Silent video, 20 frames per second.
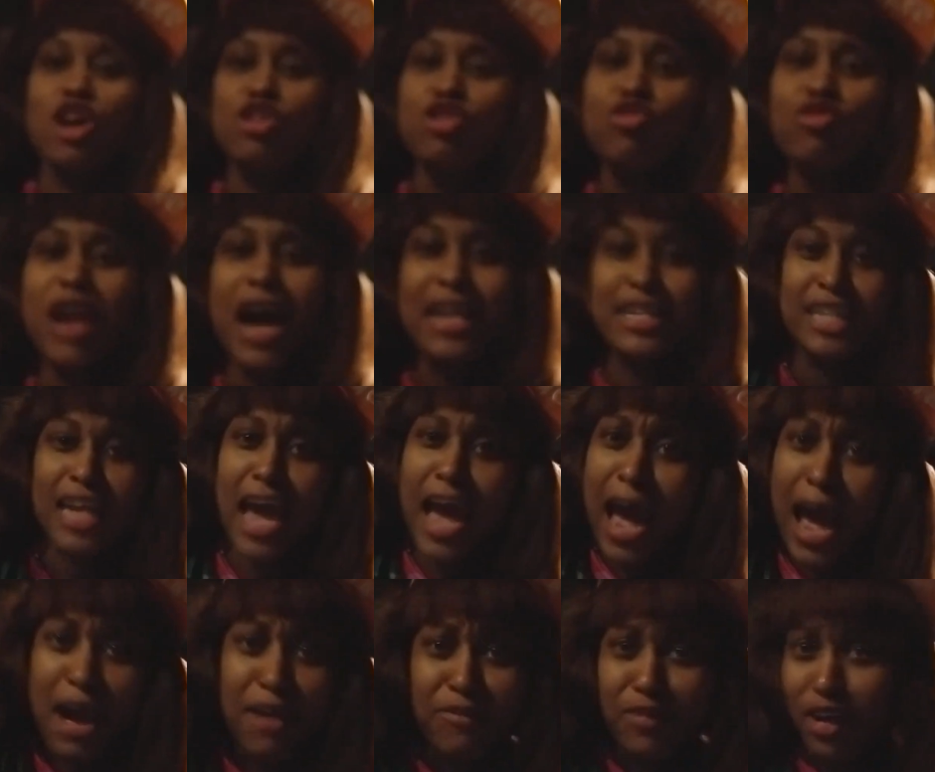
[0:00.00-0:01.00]
you not to
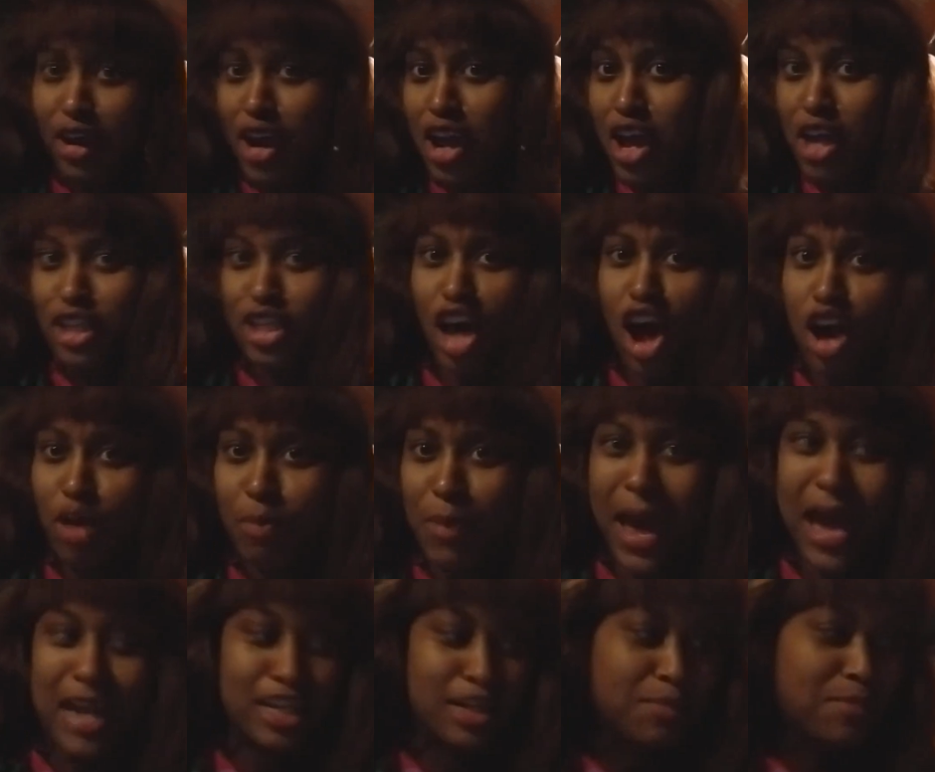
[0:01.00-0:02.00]
ever talk
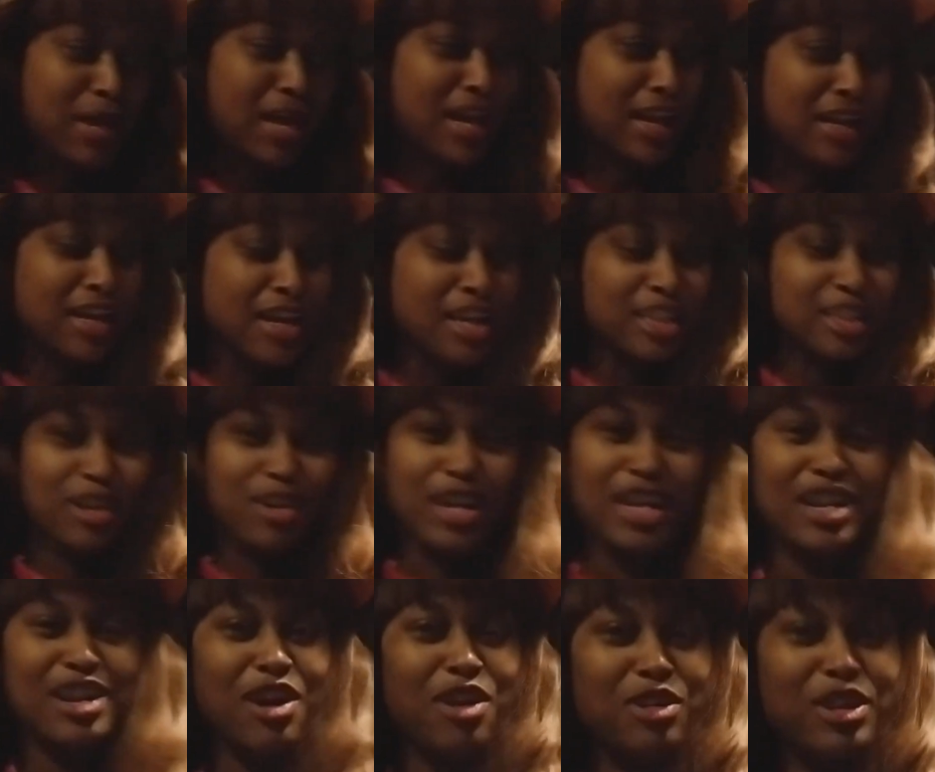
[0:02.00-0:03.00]
back to me. So
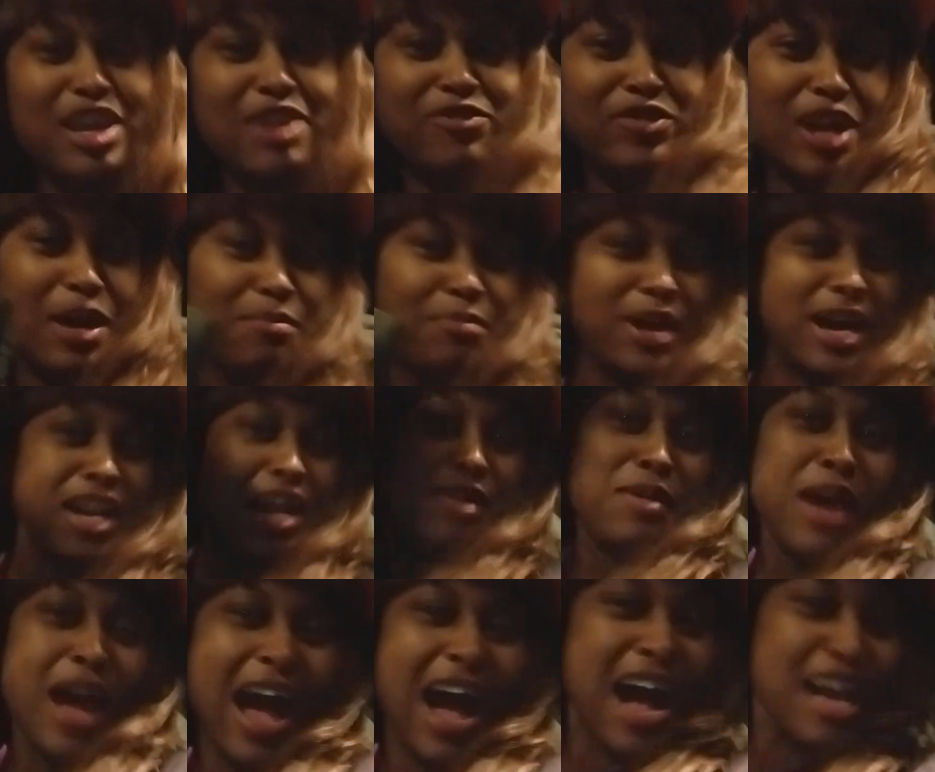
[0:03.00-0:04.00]
he no know, lift up, butt
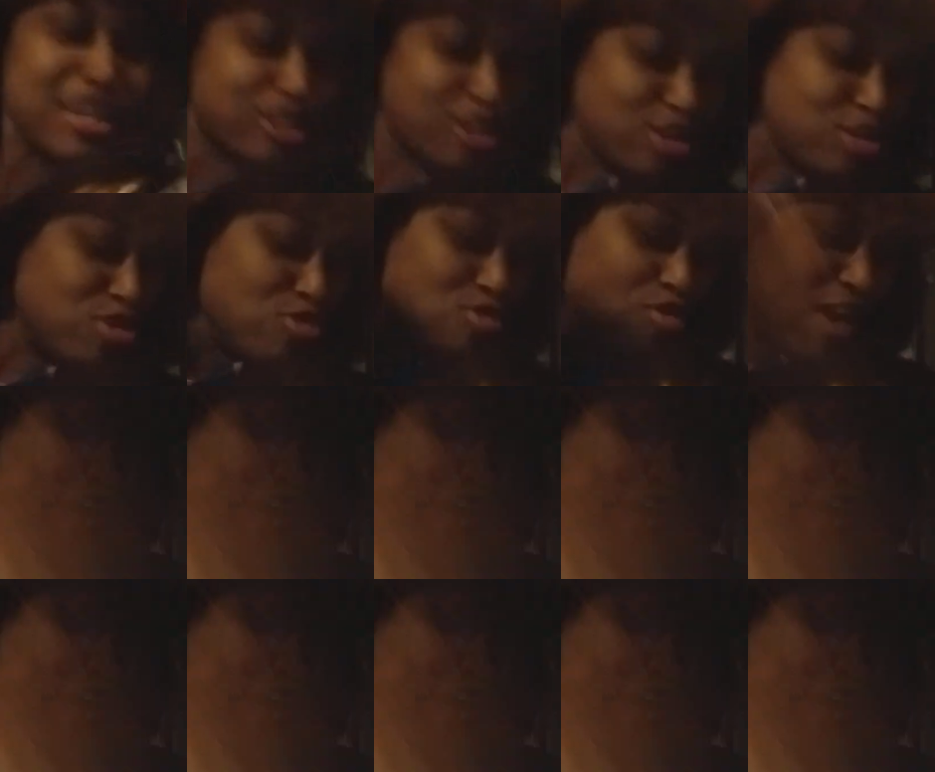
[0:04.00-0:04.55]
up. I show you